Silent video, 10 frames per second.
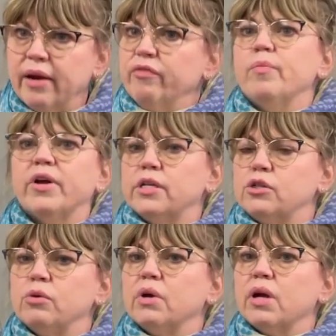Everybody's
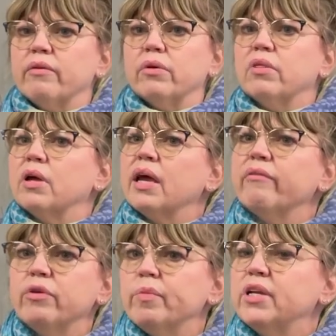doing everything.
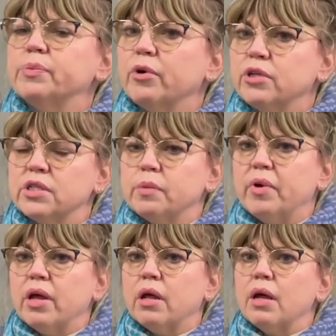Everybody's
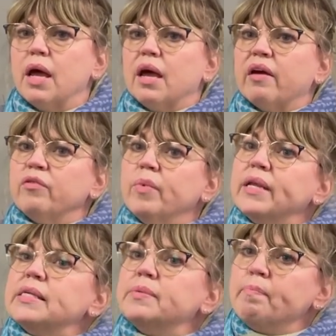participating.
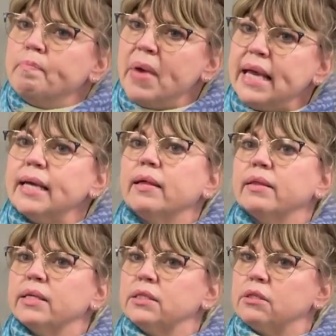Everybody's making
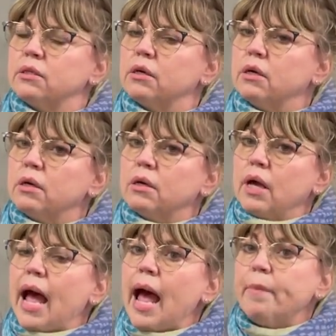this
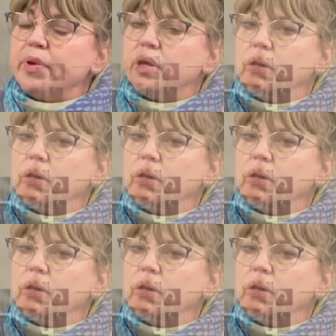happen.